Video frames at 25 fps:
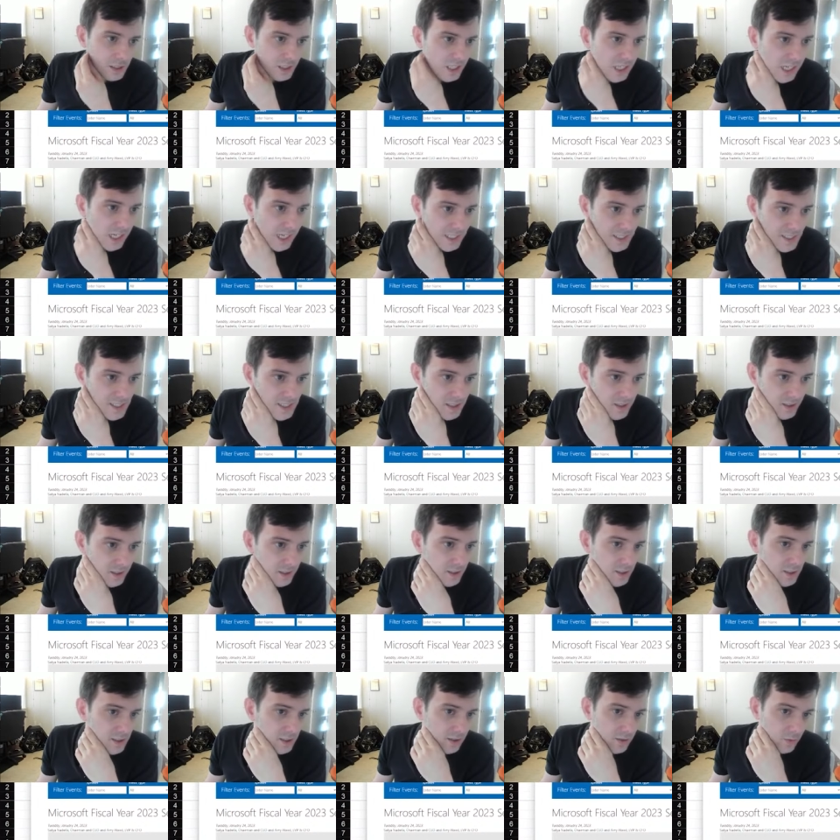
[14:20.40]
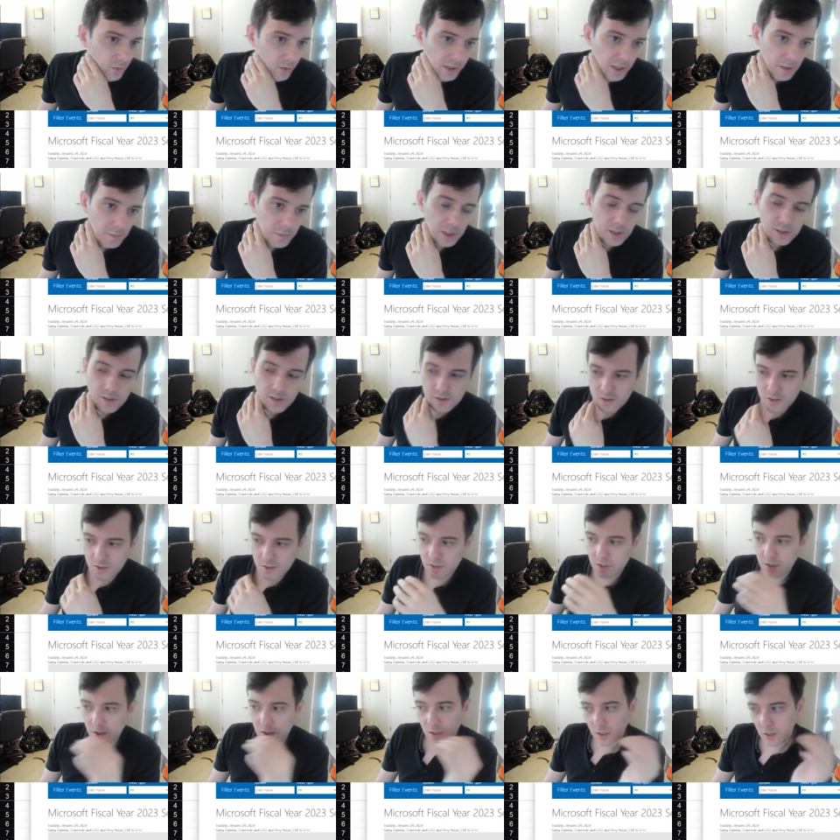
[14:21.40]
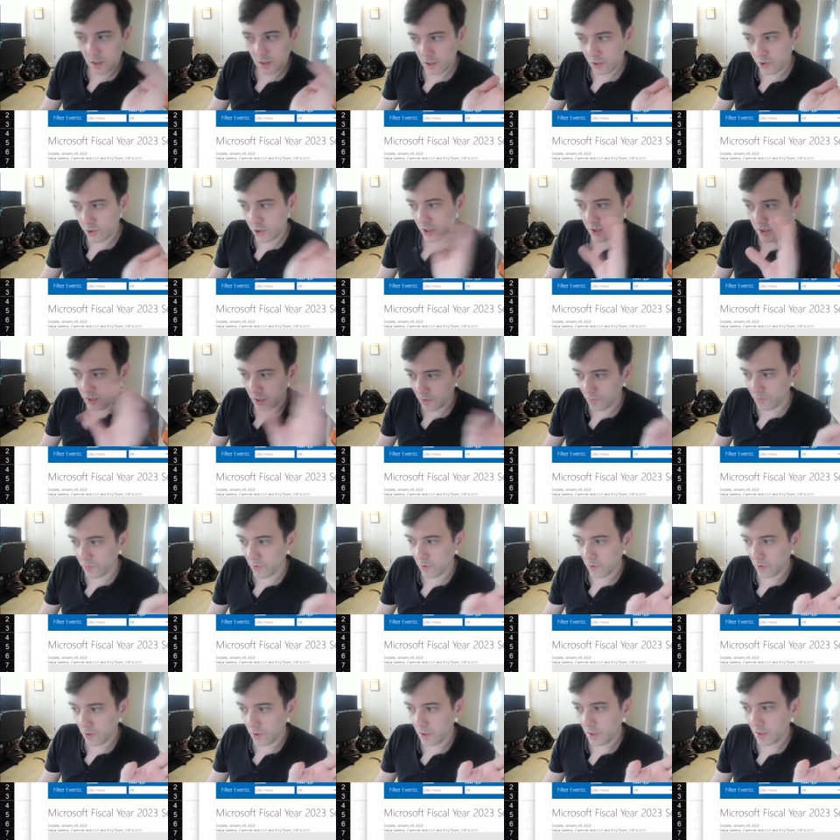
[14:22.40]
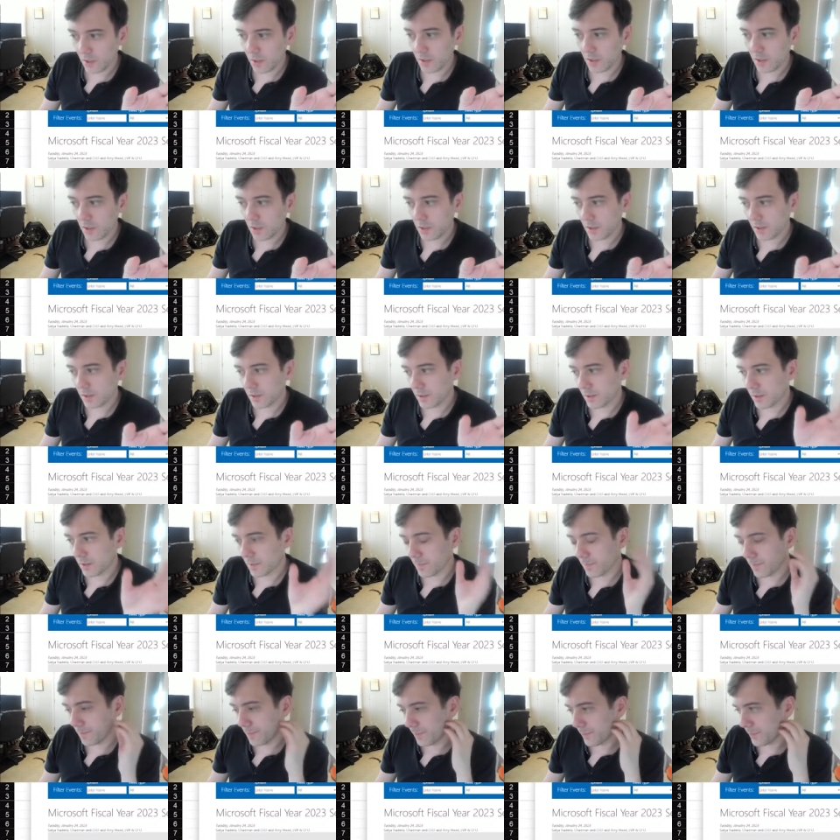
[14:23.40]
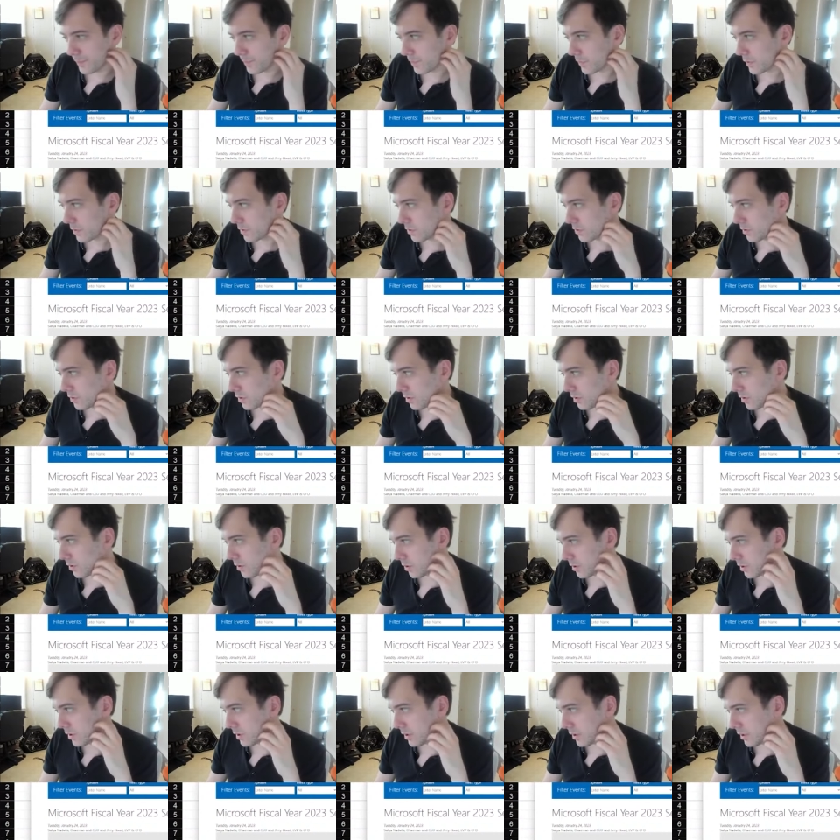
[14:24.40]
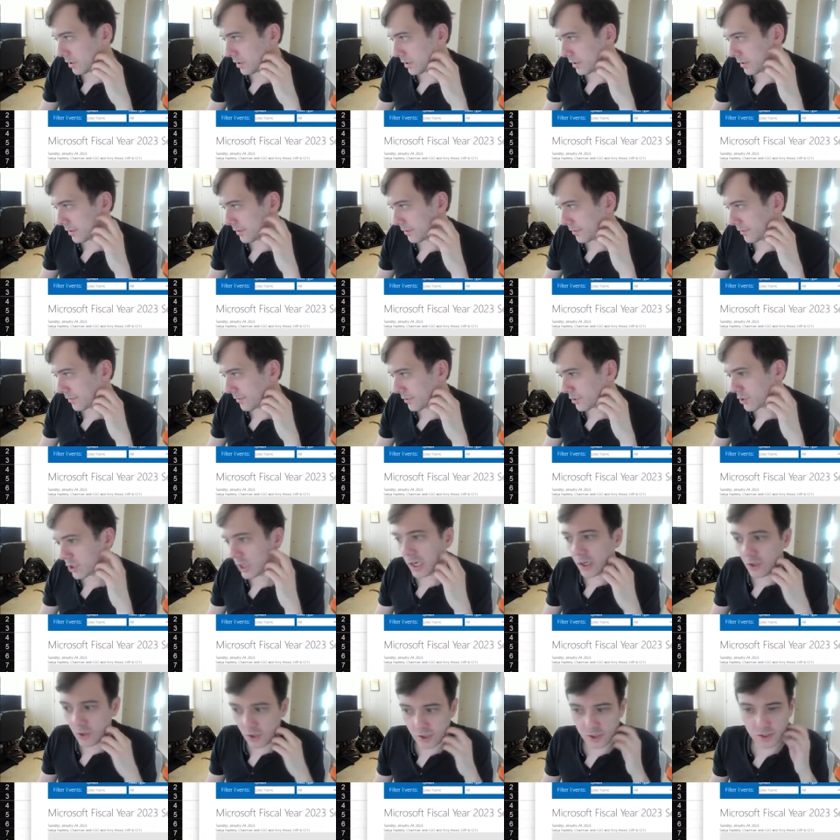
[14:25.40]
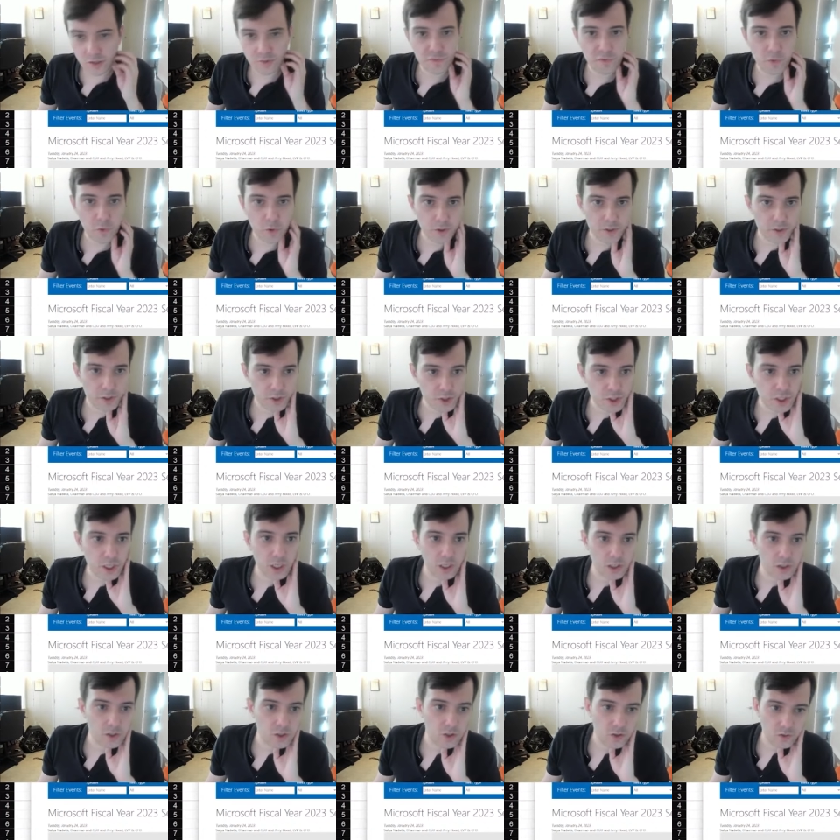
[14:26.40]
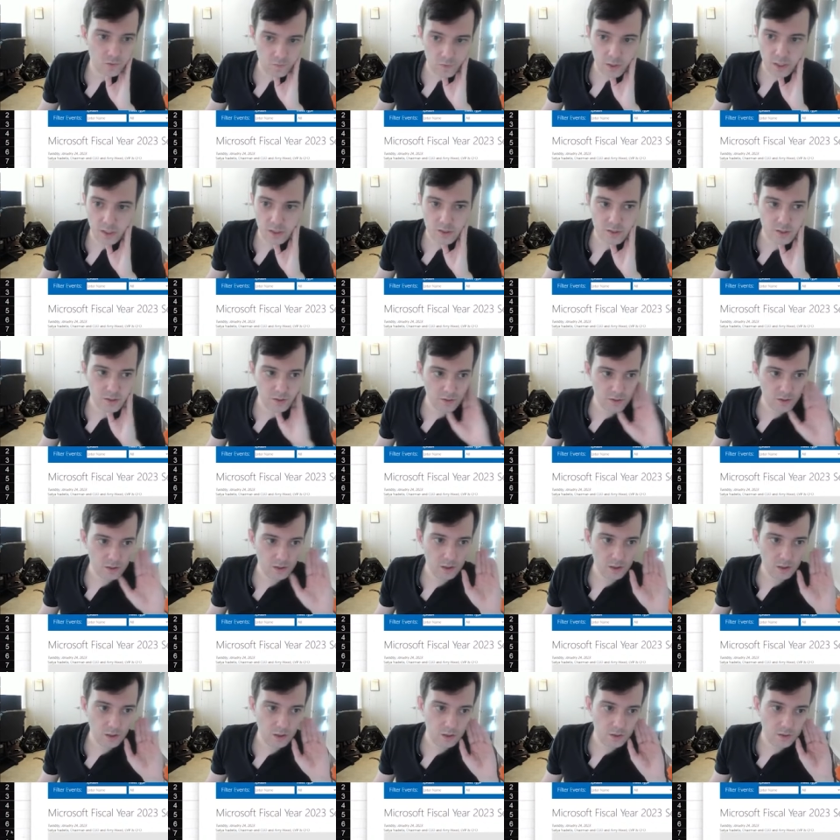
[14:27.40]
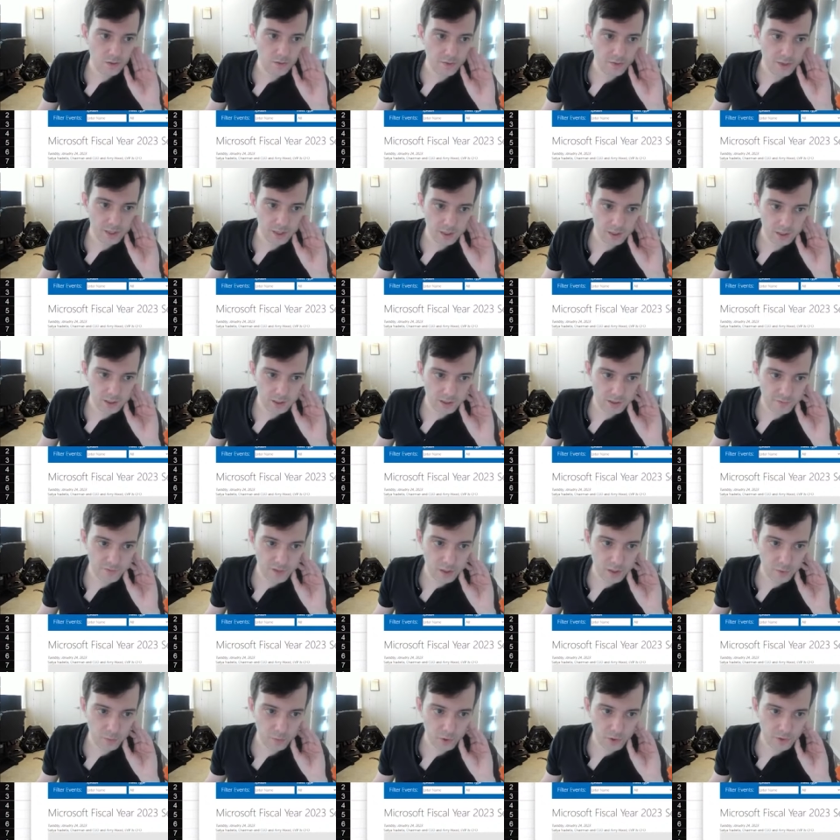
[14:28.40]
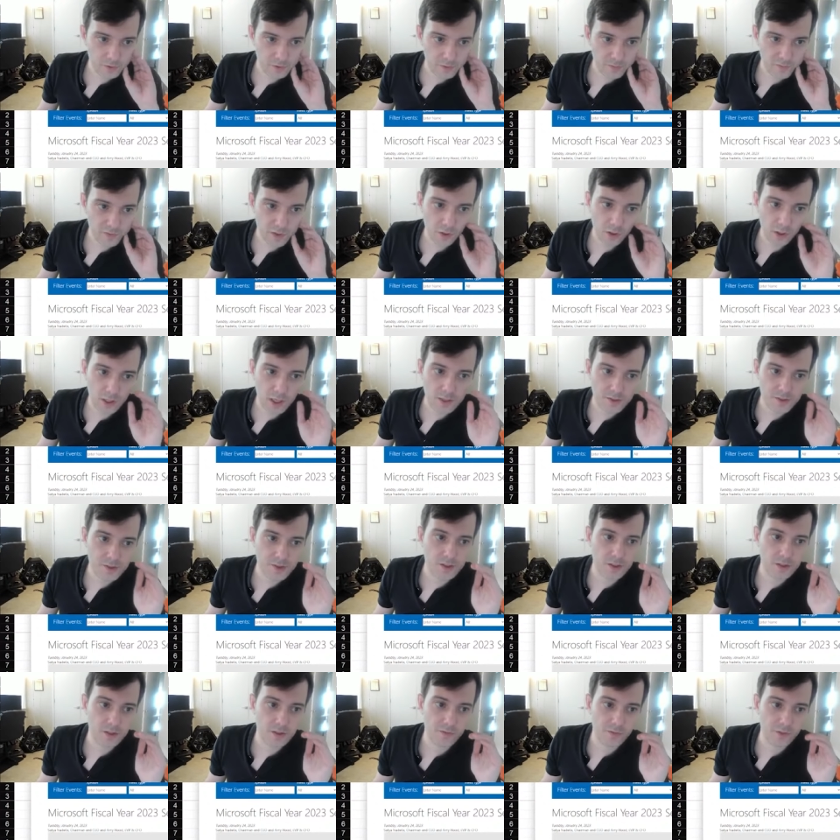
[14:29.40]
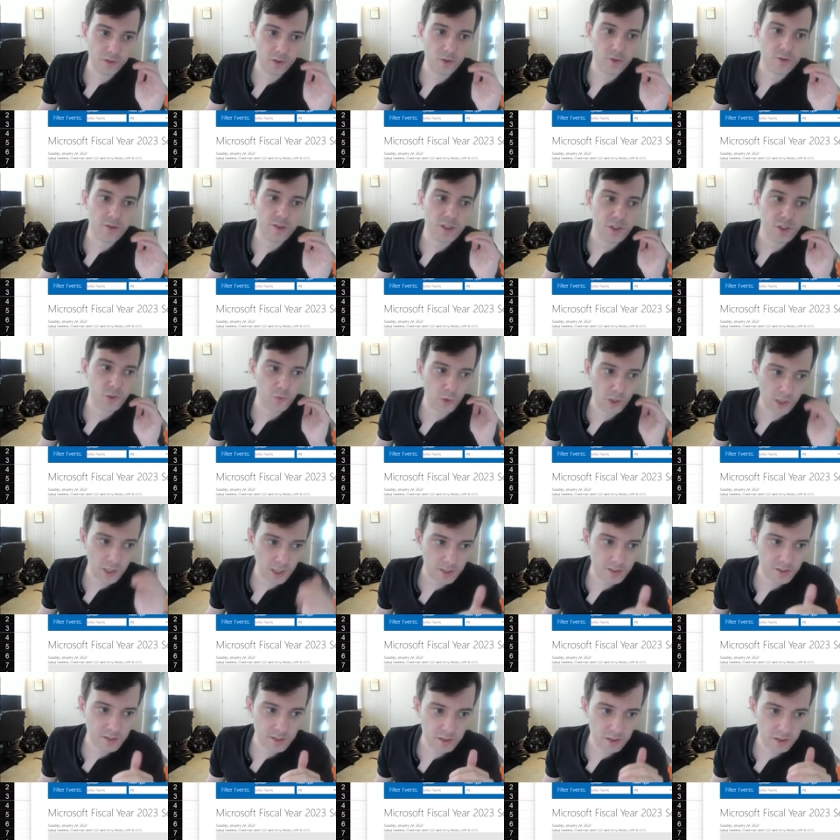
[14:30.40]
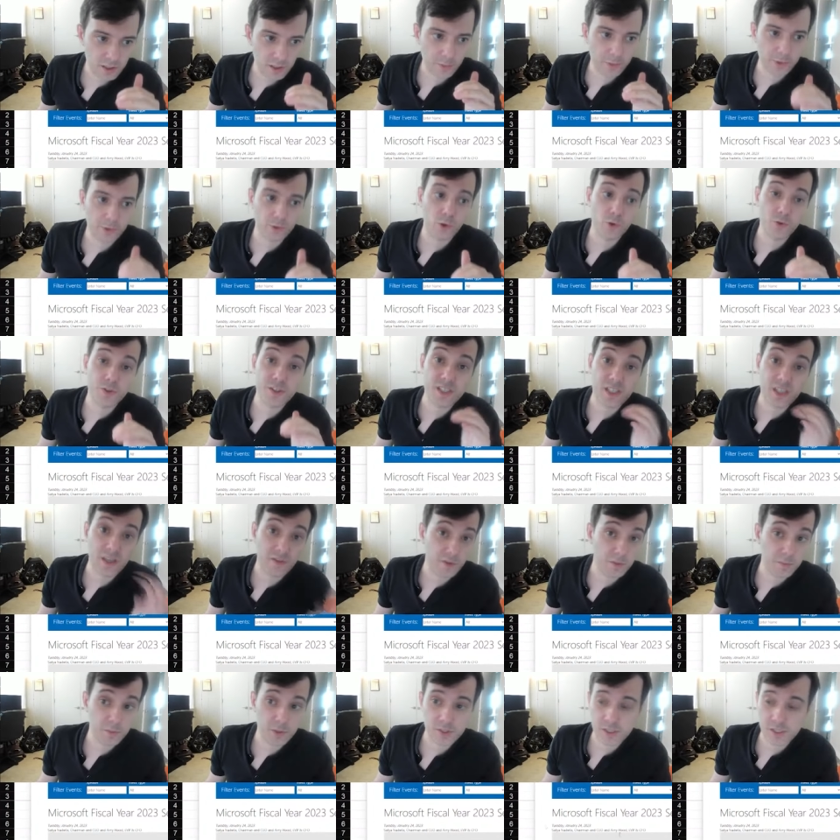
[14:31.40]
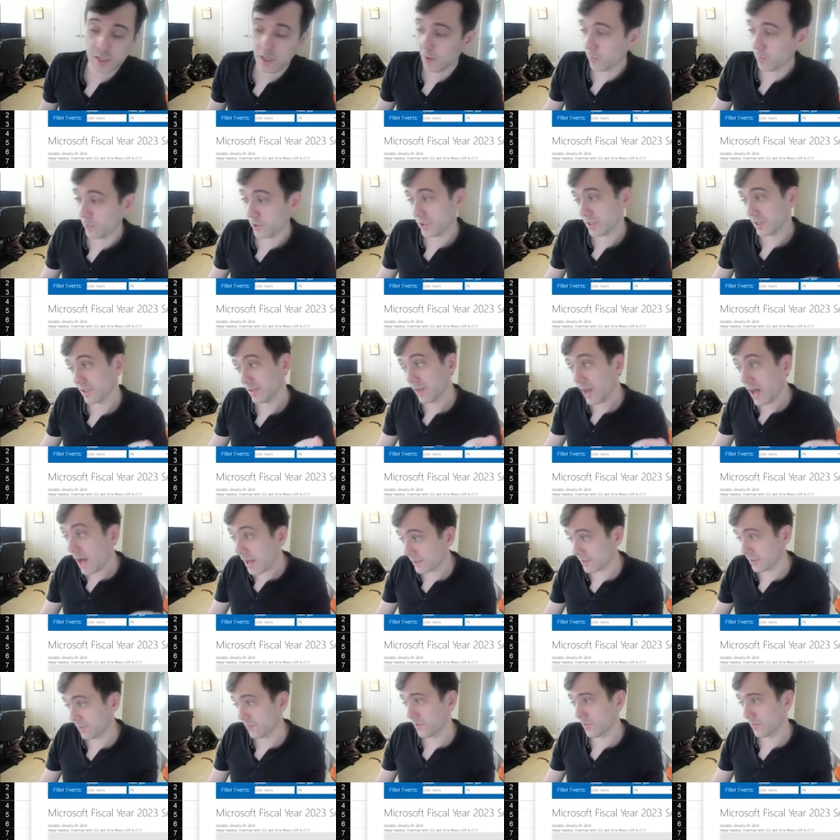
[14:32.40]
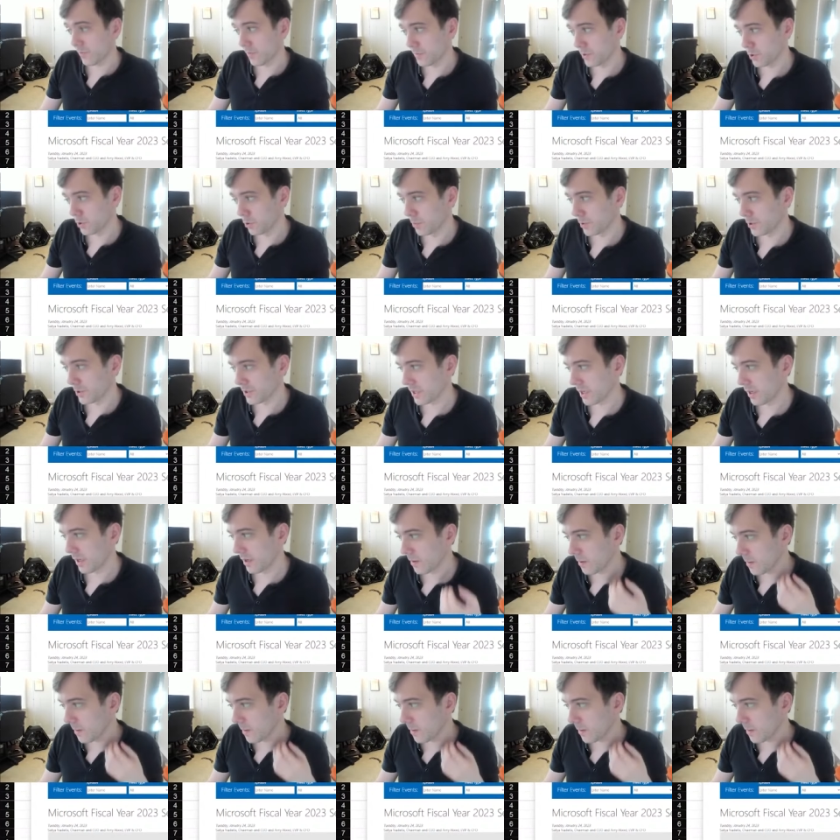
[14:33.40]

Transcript: constant. And what that means is adjusting for um, uh, the changes in foreign exchange rates they if they were if their constant if currencies were constant they would have grown seven percent, which is a lot different from two percent.